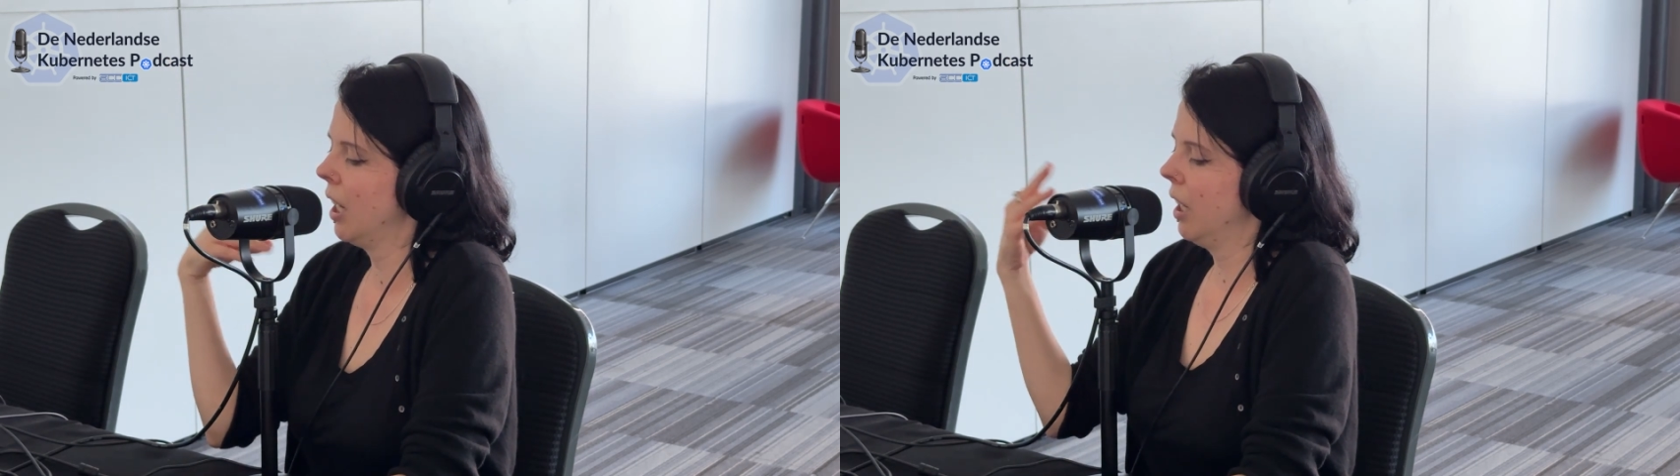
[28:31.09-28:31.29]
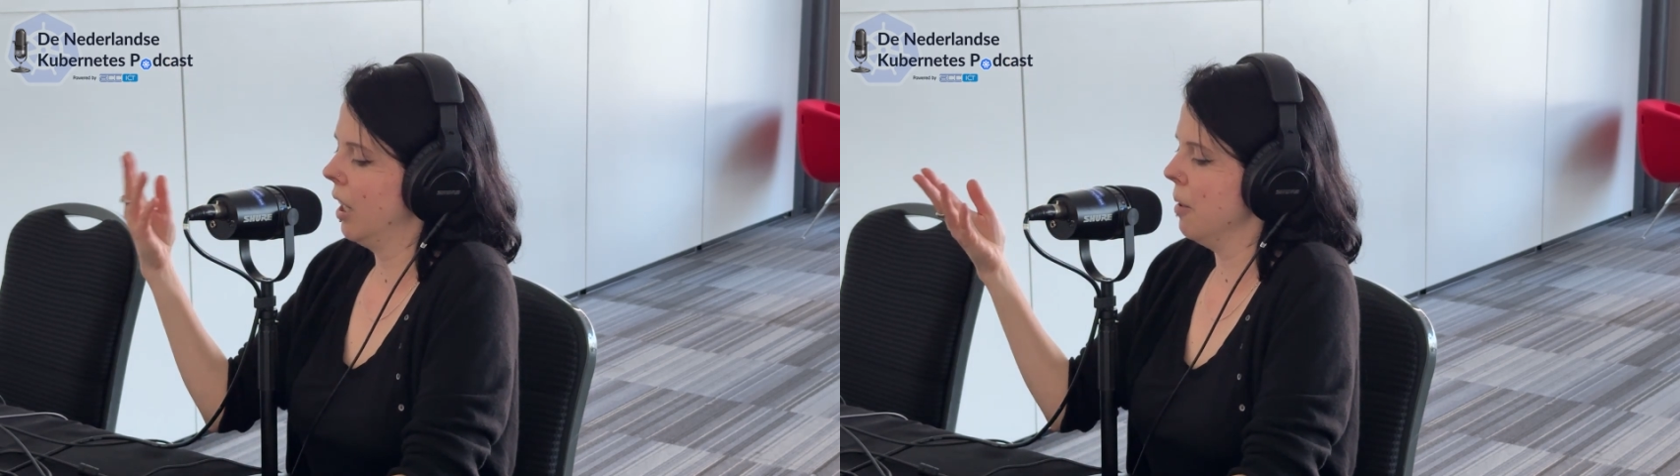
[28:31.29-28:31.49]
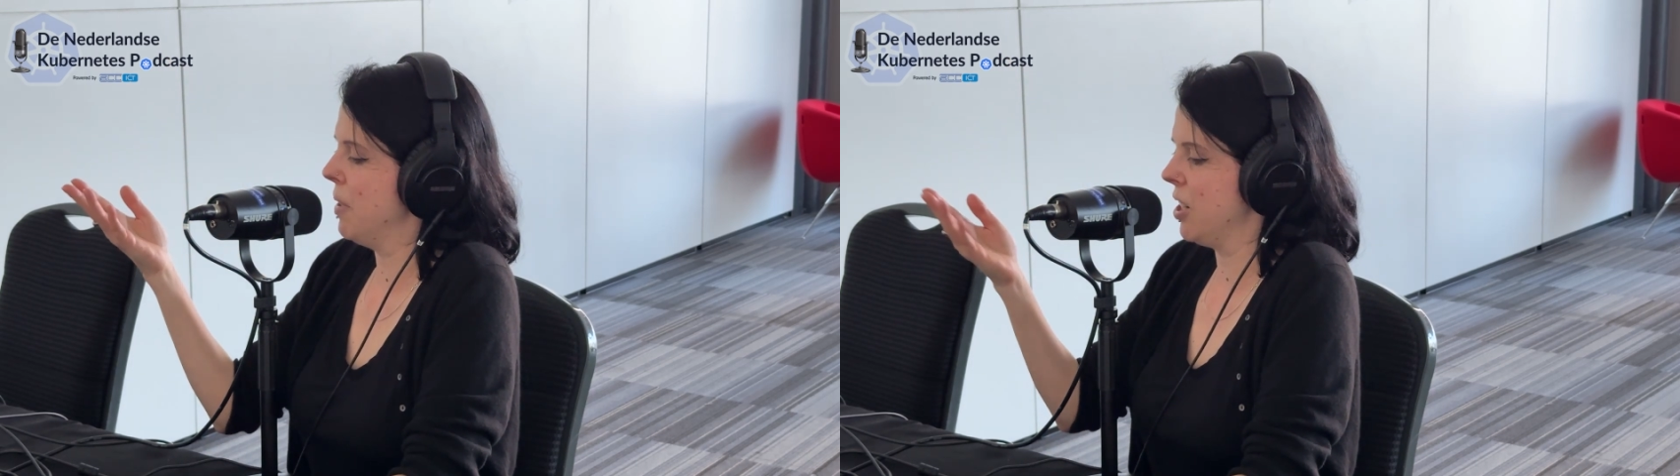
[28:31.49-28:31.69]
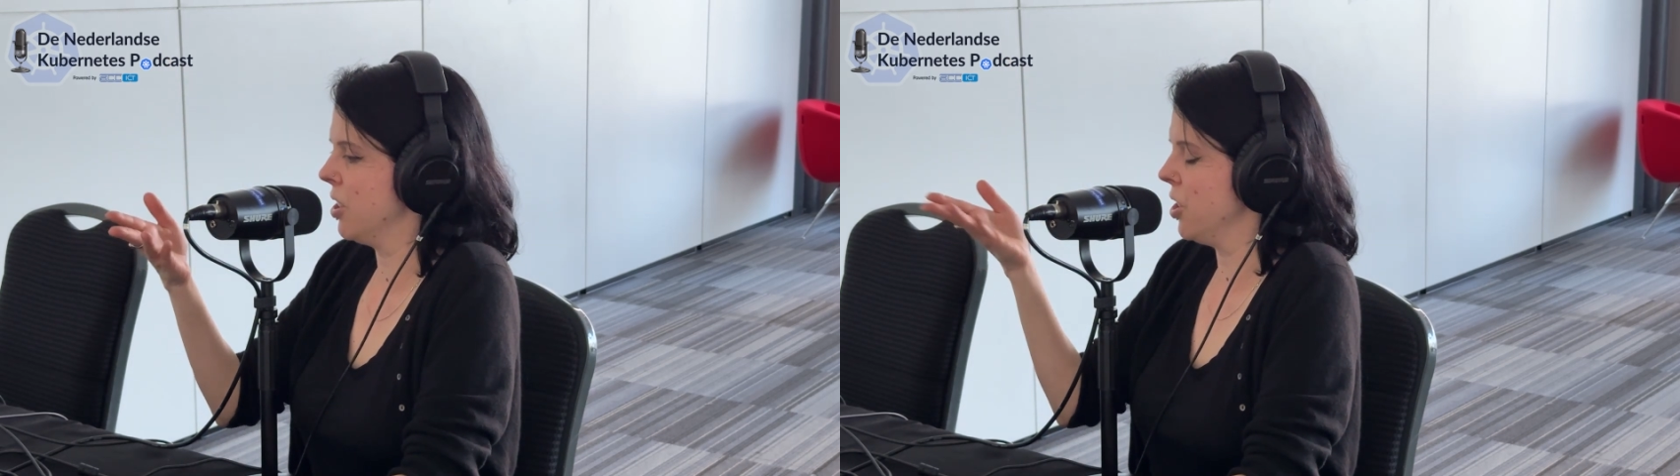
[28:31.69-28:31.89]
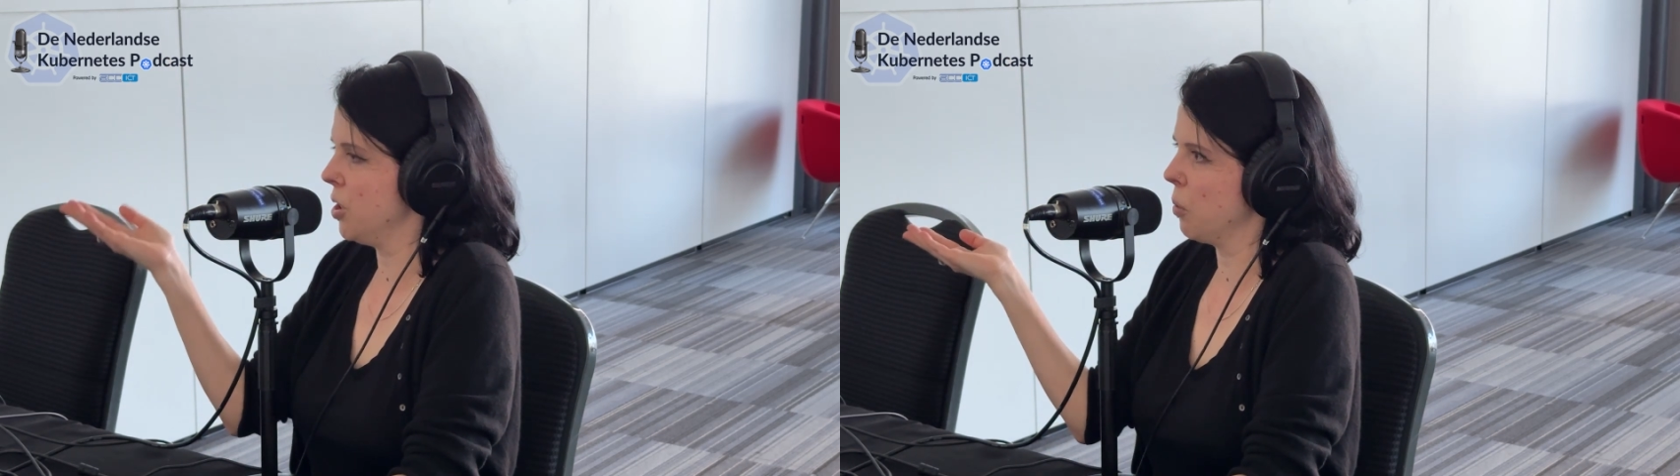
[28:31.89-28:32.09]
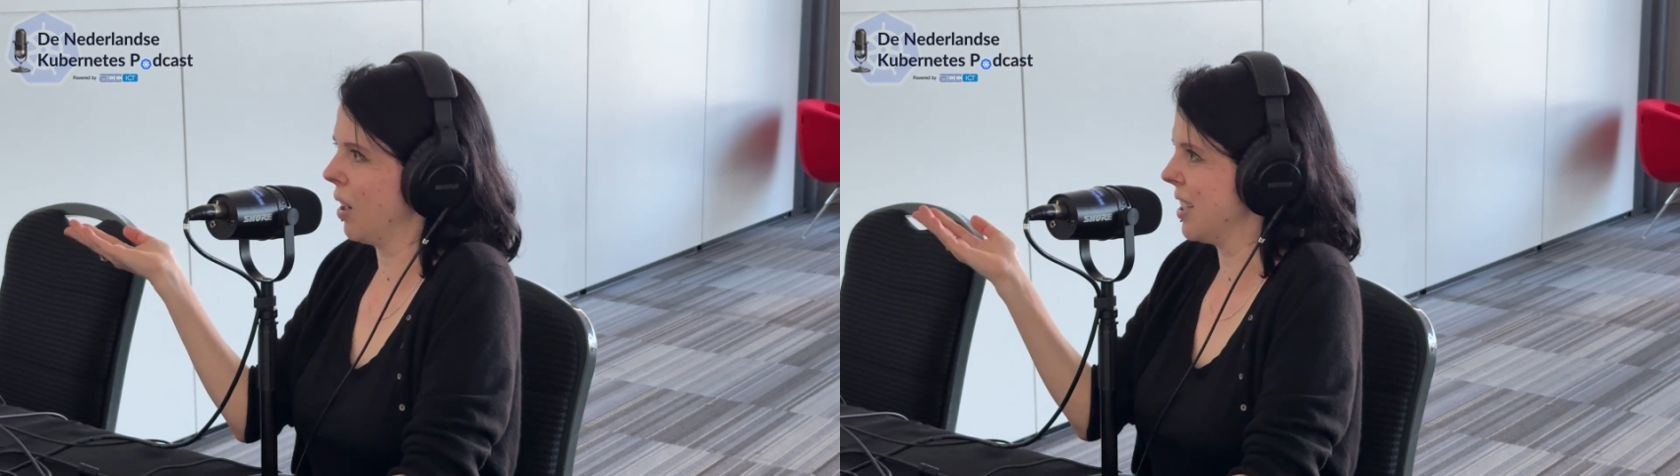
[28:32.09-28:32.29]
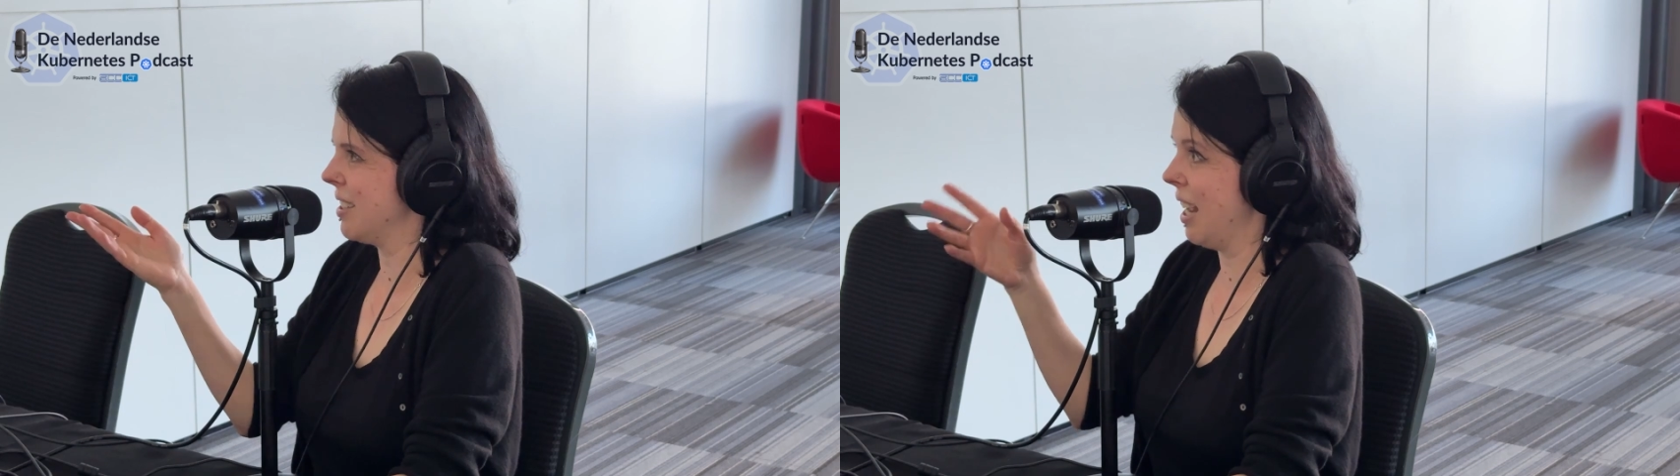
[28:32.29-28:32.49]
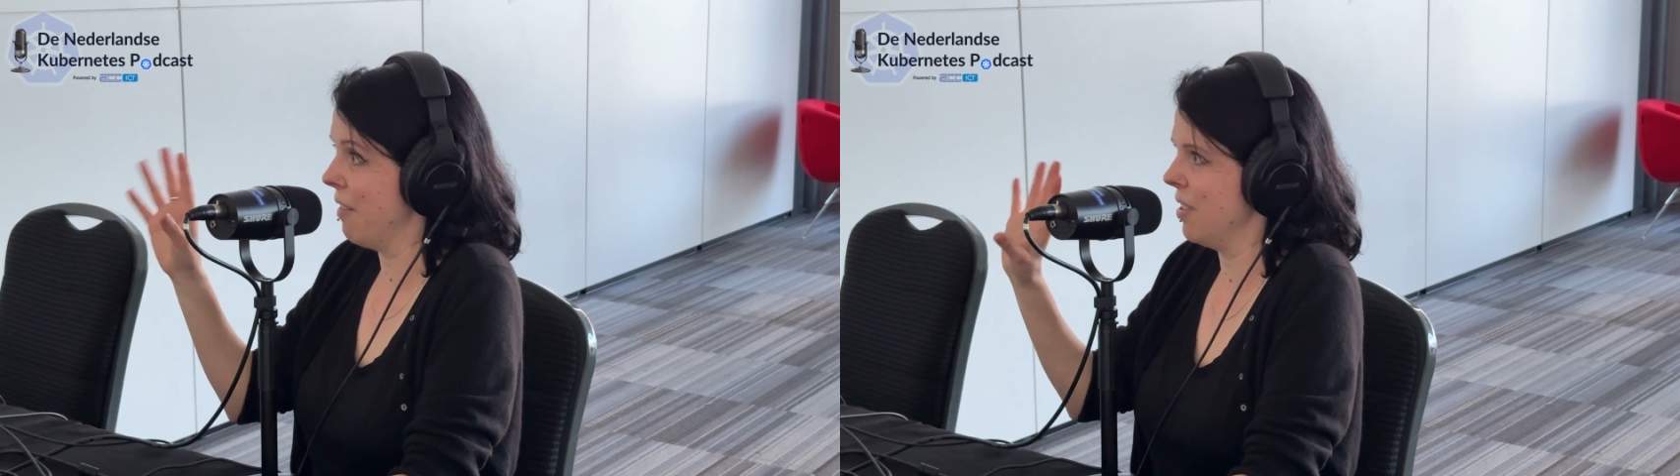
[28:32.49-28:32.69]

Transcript: then you can just do Quarkus dev,